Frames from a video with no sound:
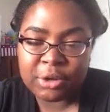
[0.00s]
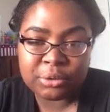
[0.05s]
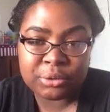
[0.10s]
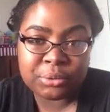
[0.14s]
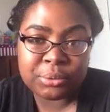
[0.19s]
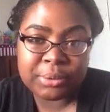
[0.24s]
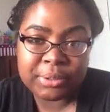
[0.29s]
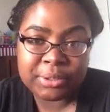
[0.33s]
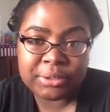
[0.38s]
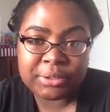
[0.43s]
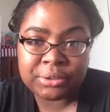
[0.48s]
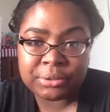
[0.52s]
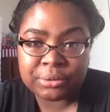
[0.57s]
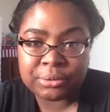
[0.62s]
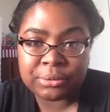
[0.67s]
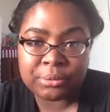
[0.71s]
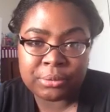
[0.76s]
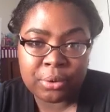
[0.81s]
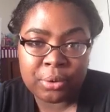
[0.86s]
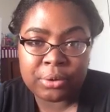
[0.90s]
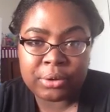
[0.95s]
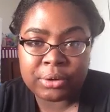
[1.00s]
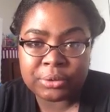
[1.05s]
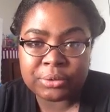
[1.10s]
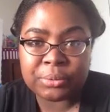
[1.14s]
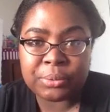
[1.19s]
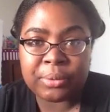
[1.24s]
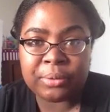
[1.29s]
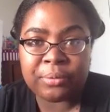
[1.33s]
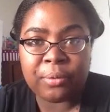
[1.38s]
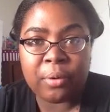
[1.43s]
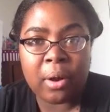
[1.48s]
22 going on
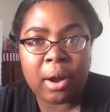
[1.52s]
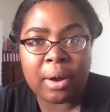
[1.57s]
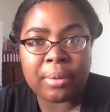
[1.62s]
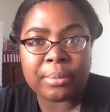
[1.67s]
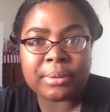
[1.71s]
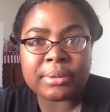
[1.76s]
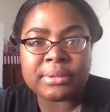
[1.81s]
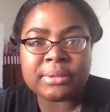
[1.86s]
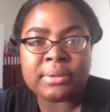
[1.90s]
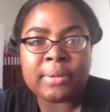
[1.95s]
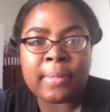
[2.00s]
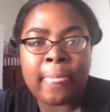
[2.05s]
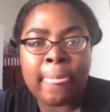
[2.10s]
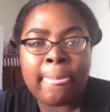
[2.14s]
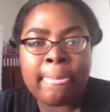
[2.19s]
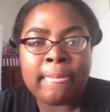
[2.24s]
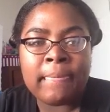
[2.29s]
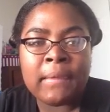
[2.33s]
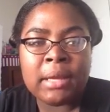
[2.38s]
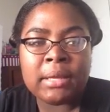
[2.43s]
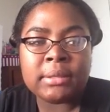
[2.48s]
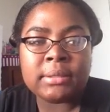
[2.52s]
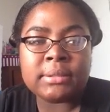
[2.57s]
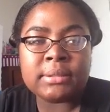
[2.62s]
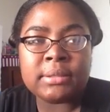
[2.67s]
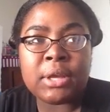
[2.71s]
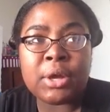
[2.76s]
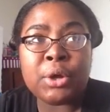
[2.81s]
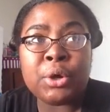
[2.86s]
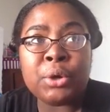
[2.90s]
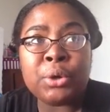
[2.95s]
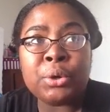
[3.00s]
24 hours.
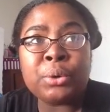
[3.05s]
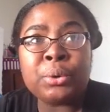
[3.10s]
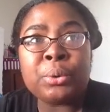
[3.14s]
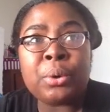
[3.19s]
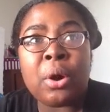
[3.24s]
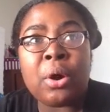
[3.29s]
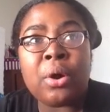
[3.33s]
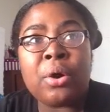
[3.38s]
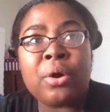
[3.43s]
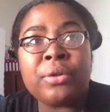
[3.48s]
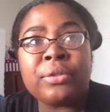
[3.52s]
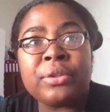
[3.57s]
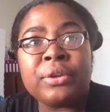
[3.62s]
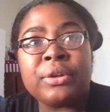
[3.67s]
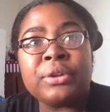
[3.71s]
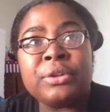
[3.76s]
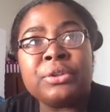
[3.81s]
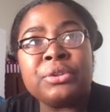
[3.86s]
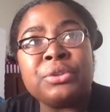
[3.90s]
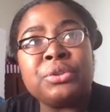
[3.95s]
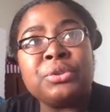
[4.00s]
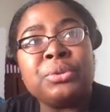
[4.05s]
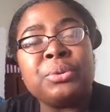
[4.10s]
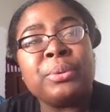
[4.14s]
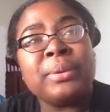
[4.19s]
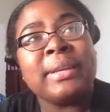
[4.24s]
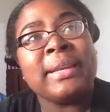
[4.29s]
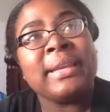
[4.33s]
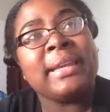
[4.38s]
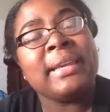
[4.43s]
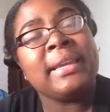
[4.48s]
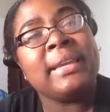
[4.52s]
So on the
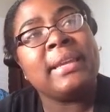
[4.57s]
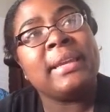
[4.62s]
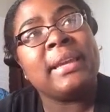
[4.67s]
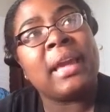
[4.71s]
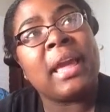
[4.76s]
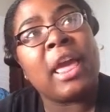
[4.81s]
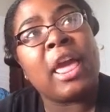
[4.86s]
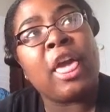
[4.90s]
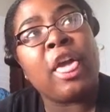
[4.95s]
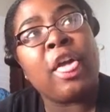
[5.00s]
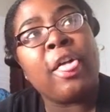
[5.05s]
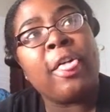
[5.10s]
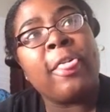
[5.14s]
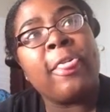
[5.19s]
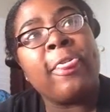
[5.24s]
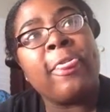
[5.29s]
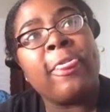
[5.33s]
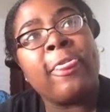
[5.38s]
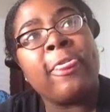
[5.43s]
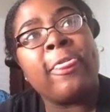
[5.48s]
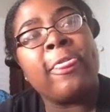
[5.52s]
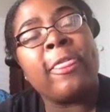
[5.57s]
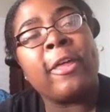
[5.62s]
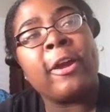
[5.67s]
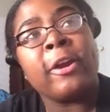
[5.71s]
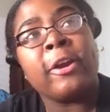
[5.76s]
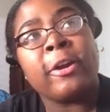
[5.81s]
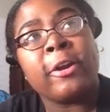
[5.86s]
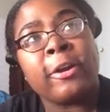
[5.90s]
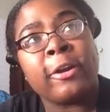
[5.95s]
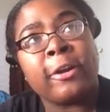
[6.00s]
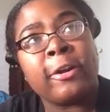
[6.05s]

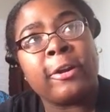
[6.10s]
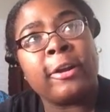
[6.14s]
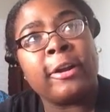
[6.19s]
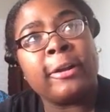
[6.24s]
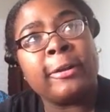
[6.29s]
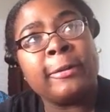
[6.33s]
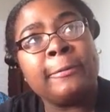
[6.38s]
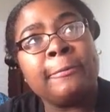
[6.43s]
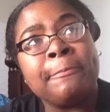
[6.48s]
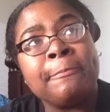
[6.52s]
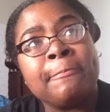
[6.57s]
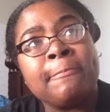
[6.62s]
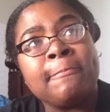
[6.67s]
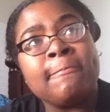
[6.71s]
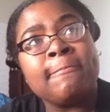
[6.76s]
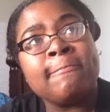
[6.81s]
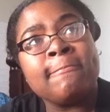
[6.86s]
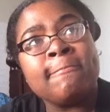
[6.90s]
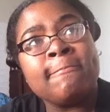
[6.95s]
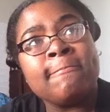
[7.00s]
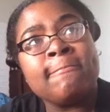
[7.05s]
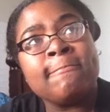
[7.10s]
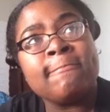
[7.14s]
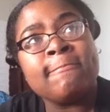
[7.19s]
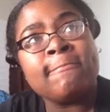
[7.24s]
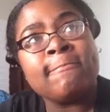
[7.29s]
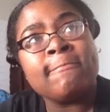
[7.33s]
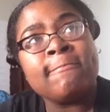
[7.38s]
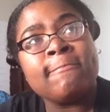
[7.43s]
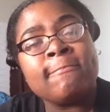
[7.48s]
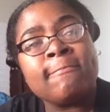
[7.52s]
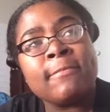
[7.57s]
23rd,
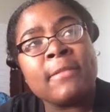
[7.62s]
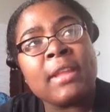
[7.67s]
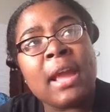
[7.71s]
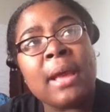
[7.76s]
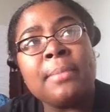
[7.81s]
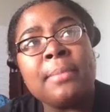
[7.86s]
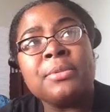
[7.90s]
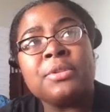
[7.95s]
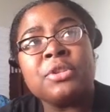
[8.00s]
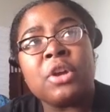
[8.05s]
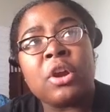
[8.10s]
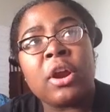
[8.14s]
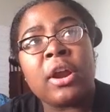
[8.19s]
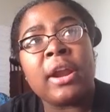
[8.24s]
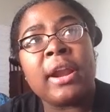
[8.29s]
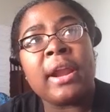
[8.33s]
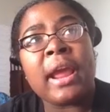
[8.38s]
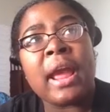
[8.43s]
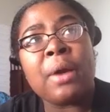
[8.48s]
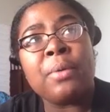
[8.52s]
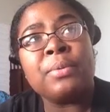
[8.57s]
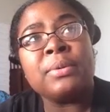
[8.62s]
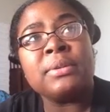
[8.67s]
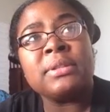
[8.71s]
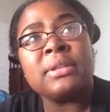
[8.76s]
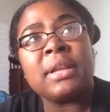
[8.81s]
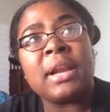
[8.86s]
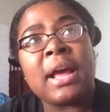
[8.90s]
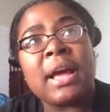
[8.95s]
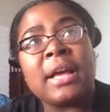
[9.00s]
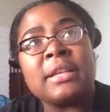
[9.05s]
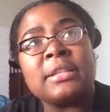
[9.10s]
I went to
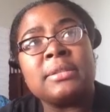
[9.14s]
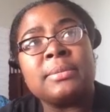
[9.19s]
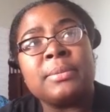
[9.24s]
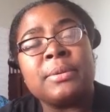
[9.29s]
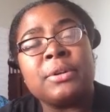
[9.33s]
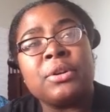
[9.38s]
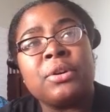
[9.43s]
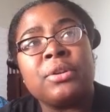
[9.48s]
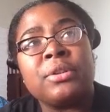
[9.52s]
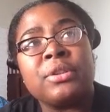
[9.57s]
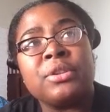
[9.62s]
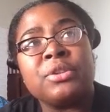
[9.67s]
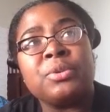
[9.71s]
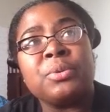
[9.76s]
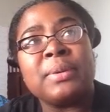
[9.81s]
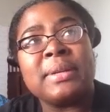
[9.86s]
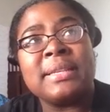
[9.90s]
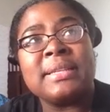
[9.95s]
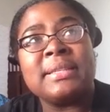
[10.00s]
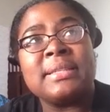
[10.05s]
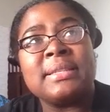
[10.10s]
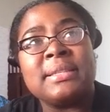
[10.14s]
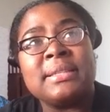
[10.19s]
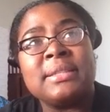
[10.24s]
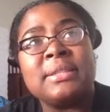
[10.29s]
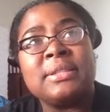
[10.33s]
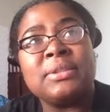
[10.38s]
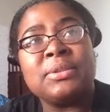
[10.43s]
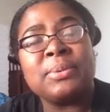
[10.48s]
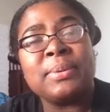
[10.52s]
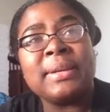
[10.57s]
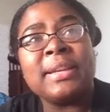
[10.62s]
the hospital on the
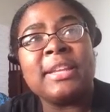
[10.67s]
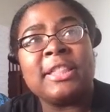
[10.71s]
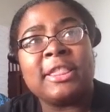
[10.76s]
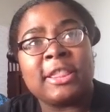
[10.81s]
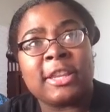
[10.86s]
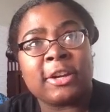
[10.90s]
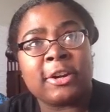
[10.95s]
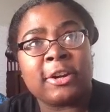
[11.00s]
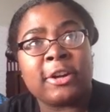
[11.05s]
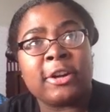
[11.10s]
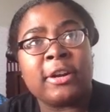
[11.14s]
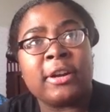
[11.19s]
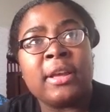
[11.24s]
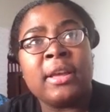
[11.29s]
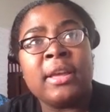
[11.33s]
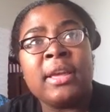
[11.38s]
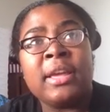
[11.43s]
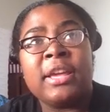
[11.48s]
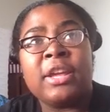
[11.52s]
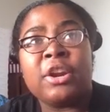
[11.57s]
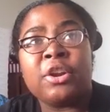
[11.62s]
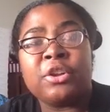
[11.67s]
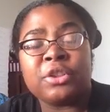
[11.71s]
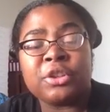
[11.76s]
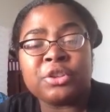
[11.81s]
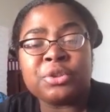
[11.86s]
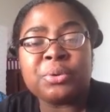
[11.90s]
23rd, and on the